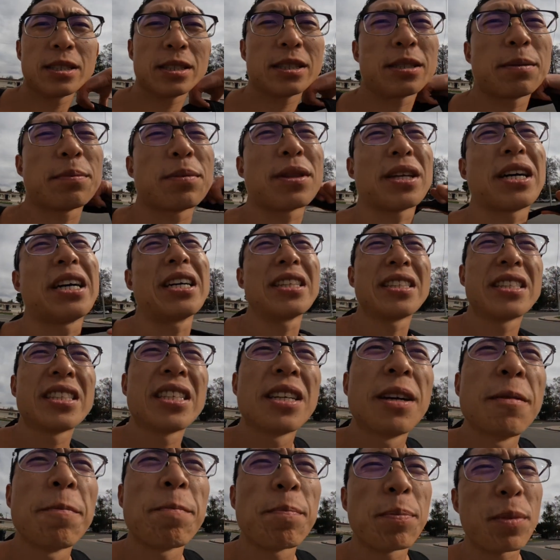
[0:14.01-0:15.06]
some
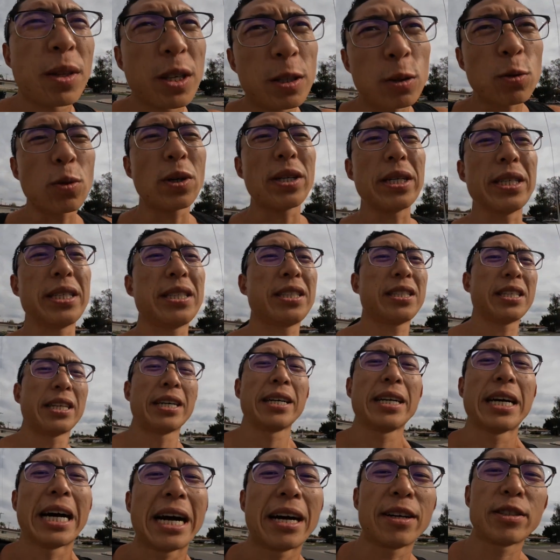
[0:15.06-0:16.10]
thoughts. This one is
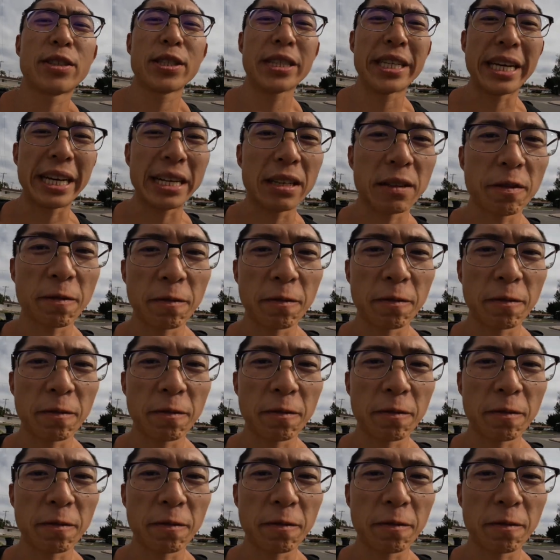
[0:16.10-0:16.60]
how to get